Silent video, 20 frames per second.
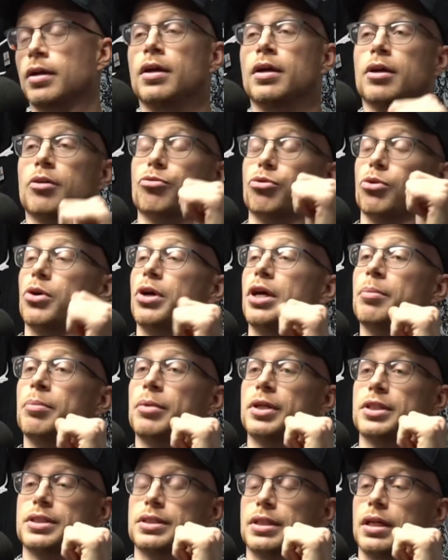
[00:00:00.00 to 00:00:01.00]
For him,
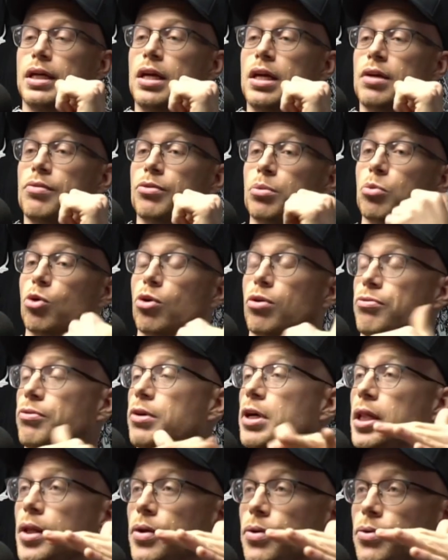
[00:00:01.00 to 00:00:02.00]
it's even more
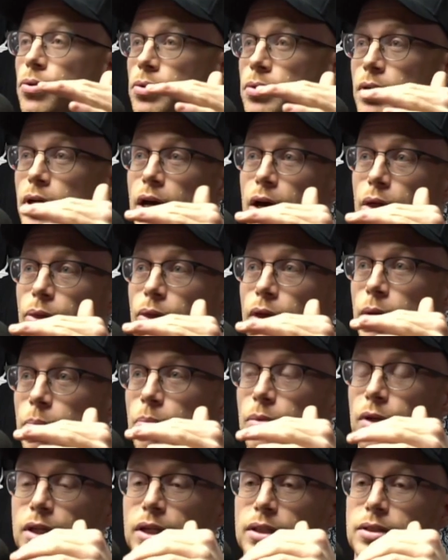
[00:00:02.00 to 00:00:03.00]
volatile, I think,
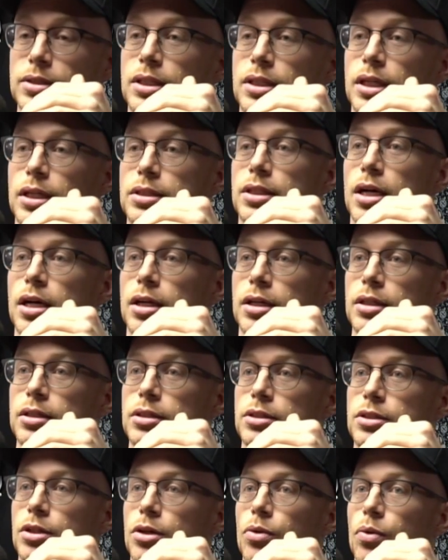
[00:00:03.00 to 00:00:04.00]
because TikTok is
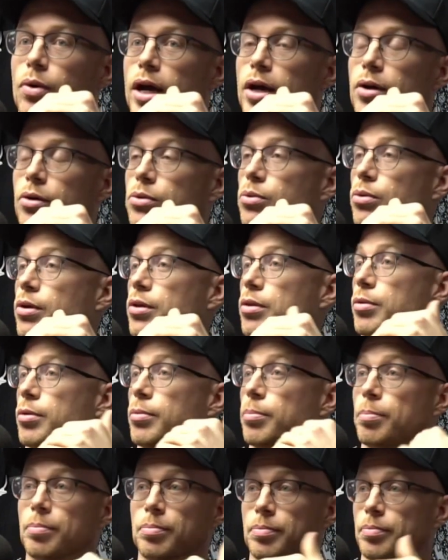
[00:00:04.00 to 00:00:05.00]
so
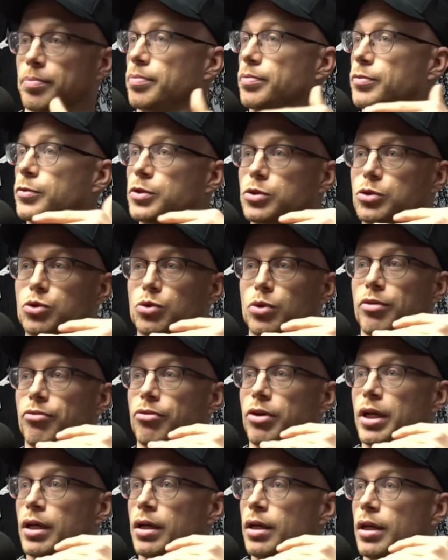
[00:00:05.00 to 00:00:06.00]
algorithm
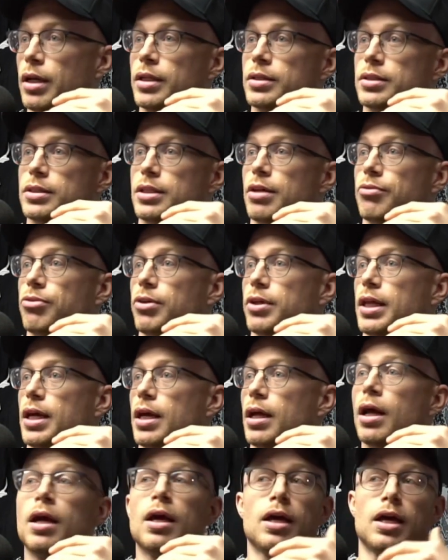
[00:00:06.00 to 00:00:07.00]
driven and stuff like that.
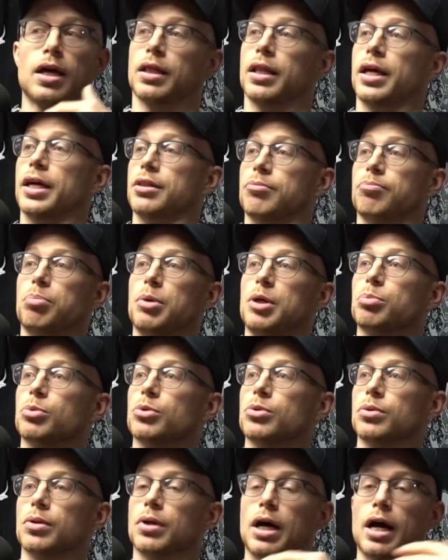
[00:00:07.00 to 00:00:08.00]
And like
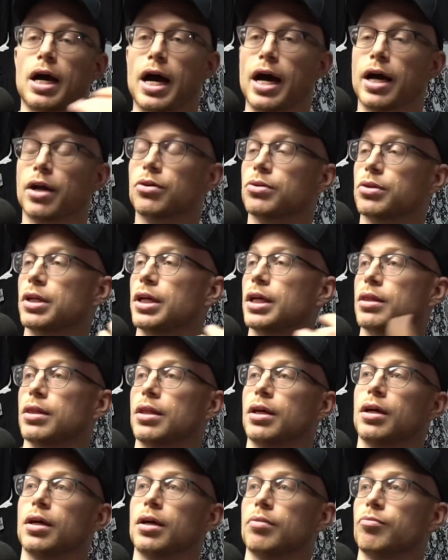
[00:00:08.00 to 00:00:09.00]
people, I don't get
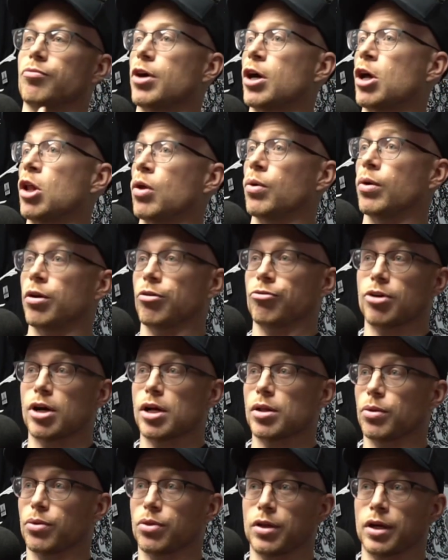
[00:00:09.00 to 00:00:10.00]
the follow
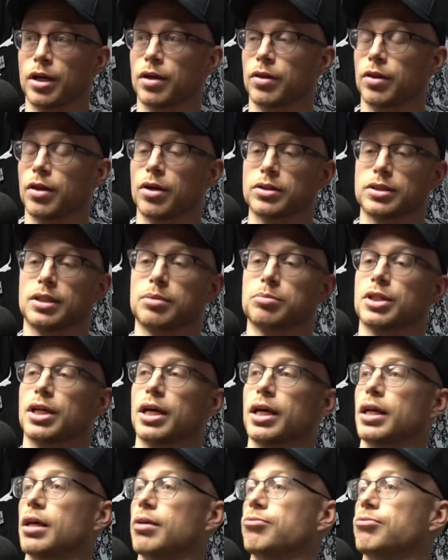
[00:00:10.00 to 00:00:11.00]
unfollow thing on there. It seems
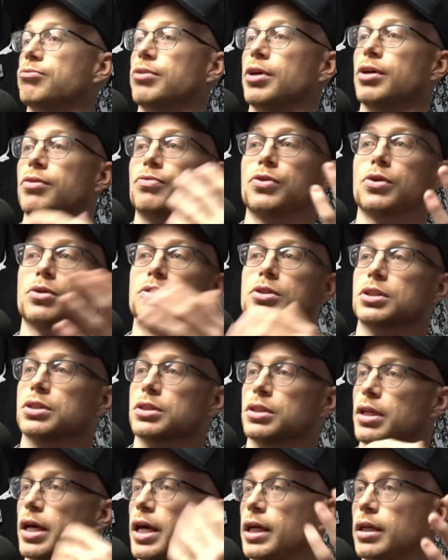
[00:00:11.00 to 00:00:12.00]
like if you're just
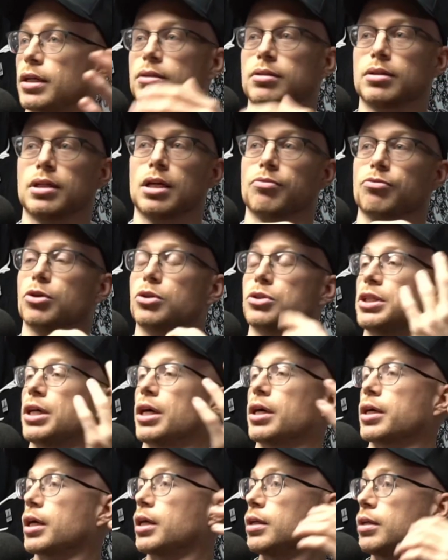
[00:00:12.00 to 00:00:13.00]
like, if you're
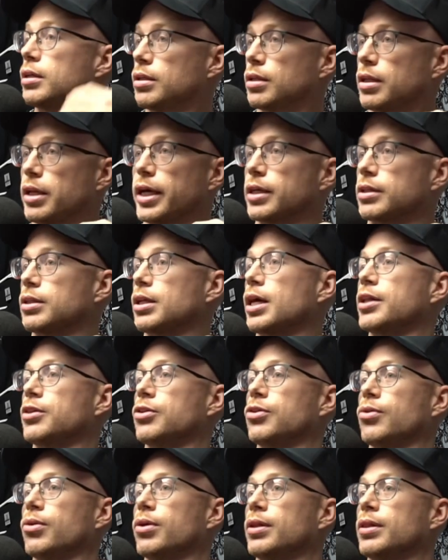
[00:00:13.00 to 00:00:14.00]
sucking, like not
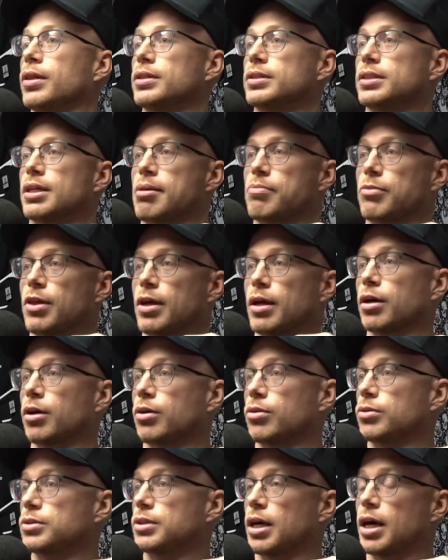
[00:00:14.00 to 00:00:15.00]
doing the same thing
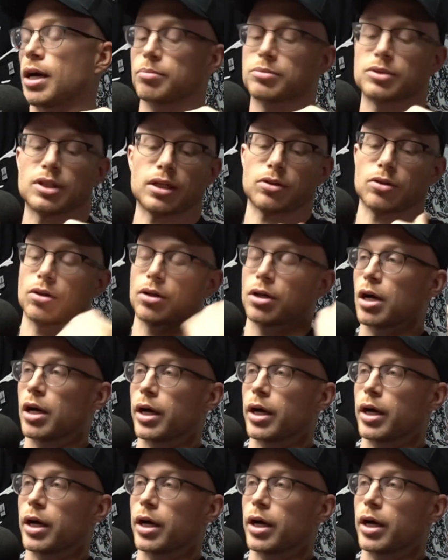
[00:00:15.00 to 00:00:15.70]
100 times, like they're gone.